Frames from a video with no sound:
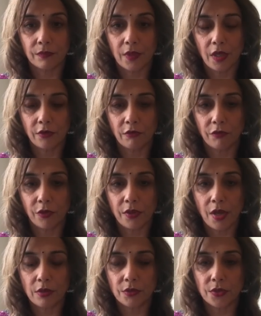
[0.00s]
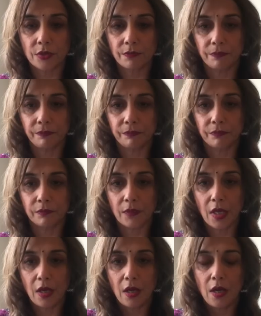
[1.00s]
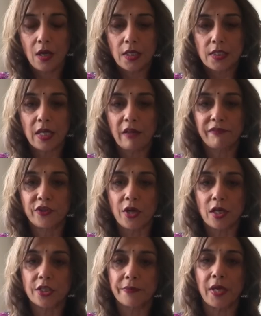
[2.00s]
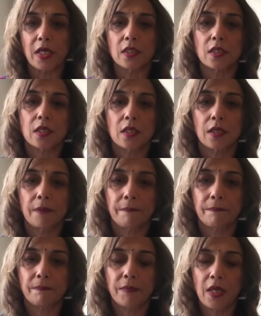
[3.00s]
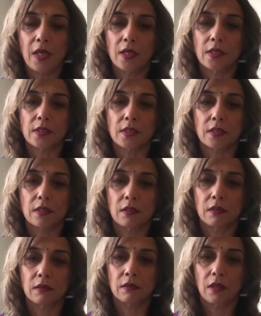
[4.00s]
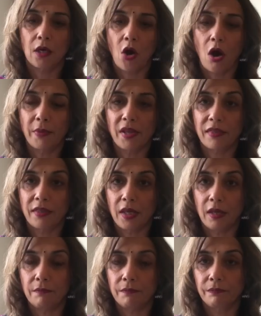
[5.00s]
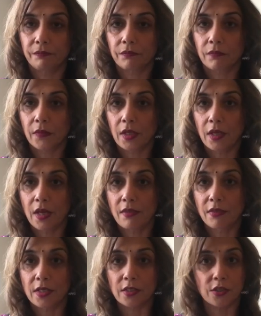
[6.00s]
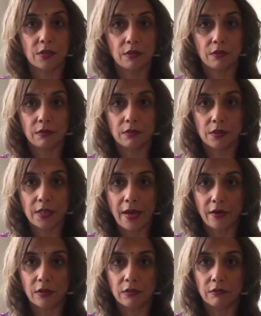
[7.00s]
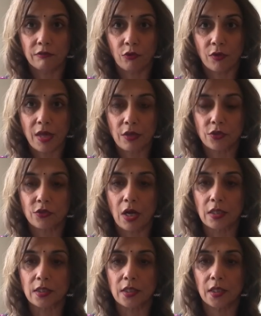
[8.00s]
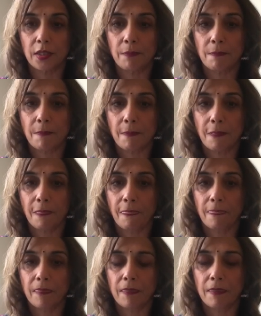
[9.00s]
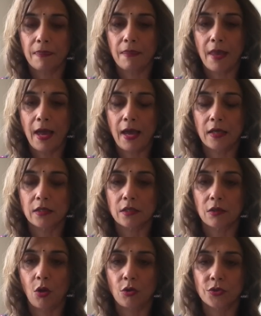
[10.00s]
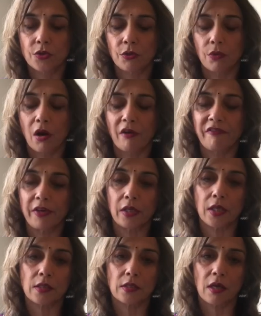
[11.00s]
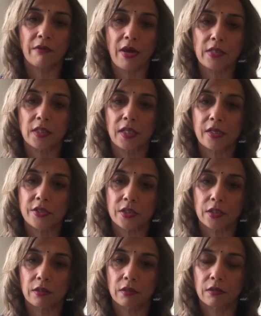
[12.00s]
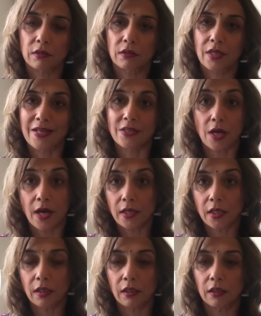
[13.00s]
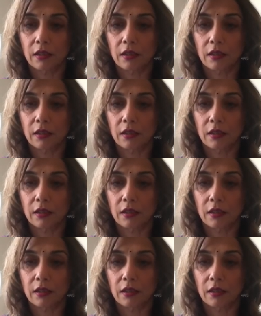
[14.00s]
in your 4th house. Self-judgment is a common theme in this Saturn 4th house transit, and also our feelings of isolation, anxiety,